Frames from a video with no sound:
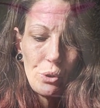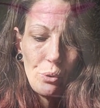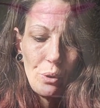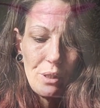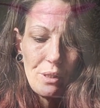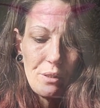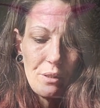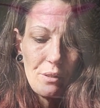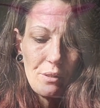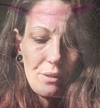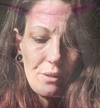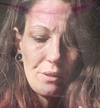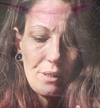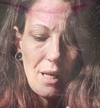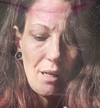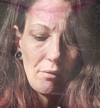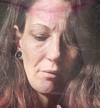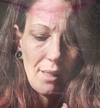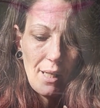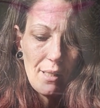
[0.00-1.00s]
choices
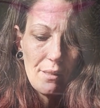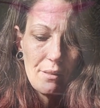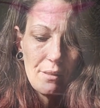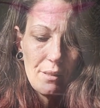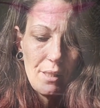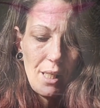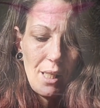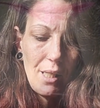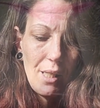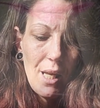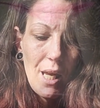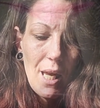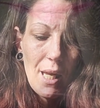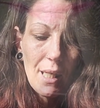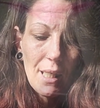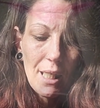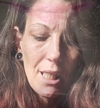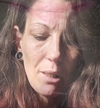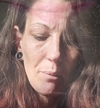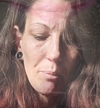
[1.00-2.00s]
that
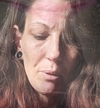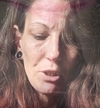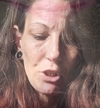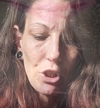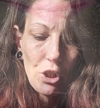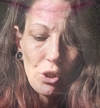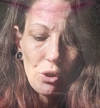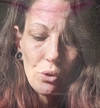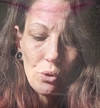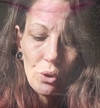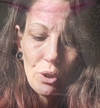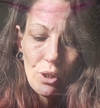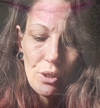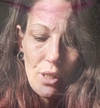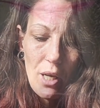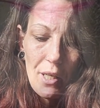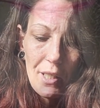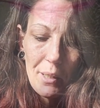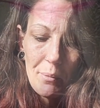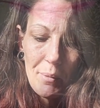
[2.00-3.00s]
resonate. Keep a journal or
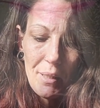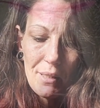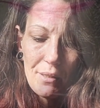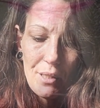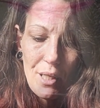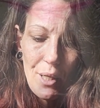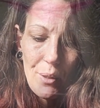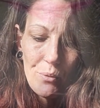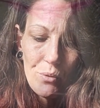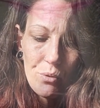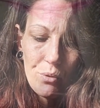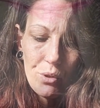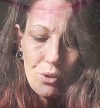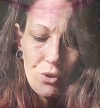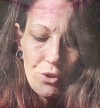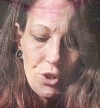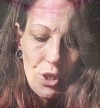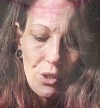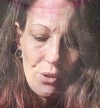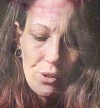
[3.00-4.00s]
document times when
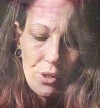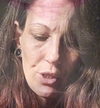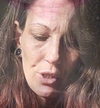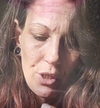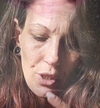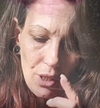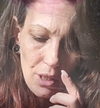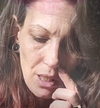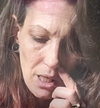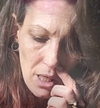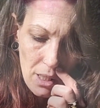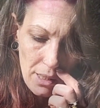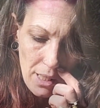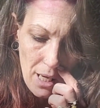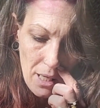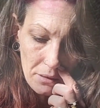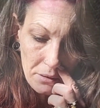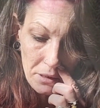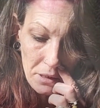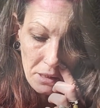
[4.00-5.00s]
you trusted your gut.
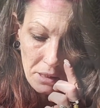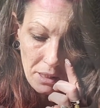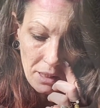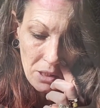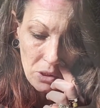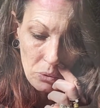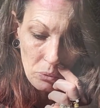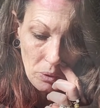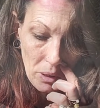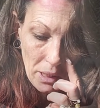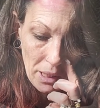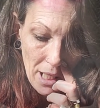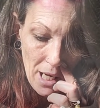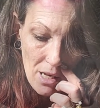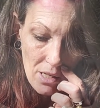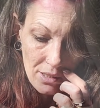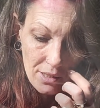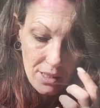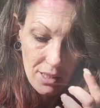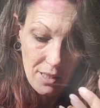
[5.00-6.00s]
How did things work
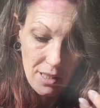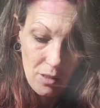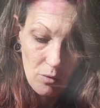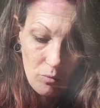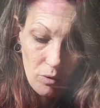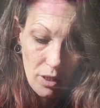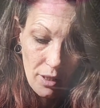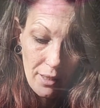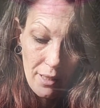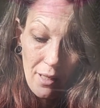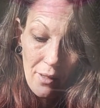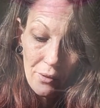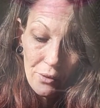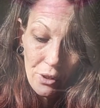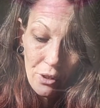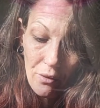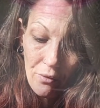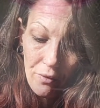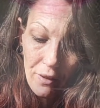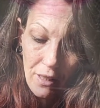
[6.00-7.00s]
out? Did they work out in
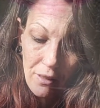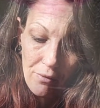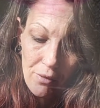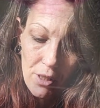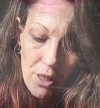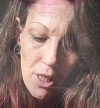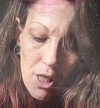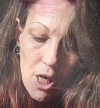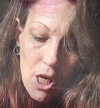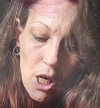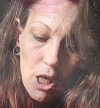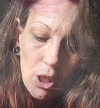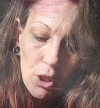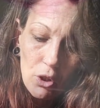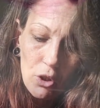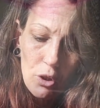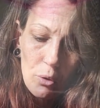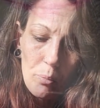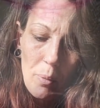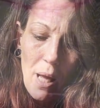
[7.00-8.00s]
your favor?
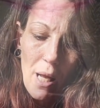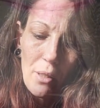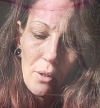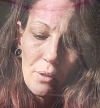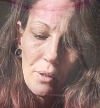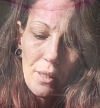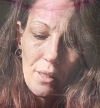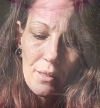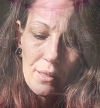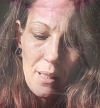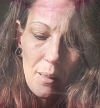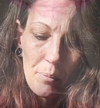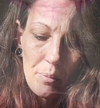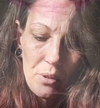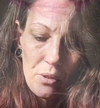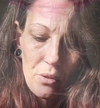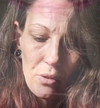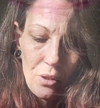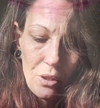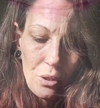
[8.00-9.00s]
Look back on these
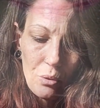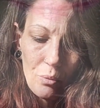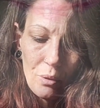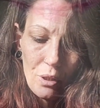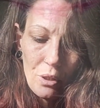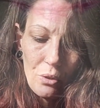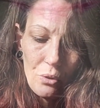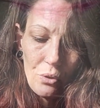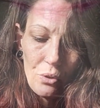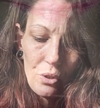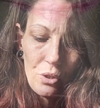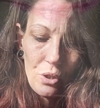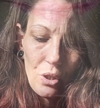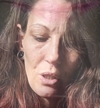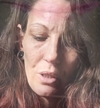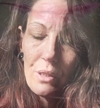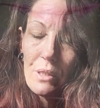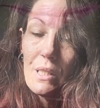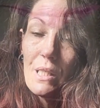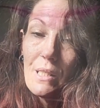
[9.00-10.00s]
episodes when you
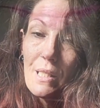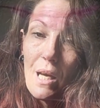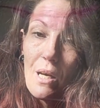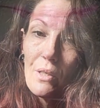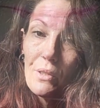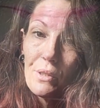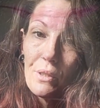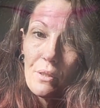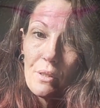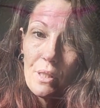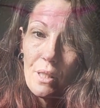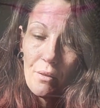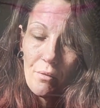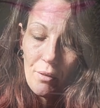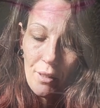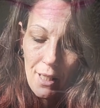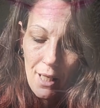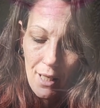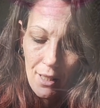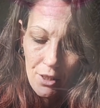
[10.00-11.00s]
start to doubt your gut
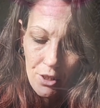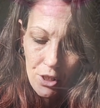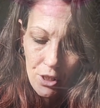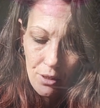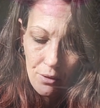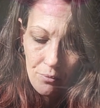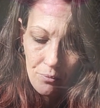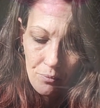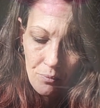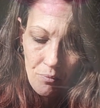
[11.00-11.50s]
reaction.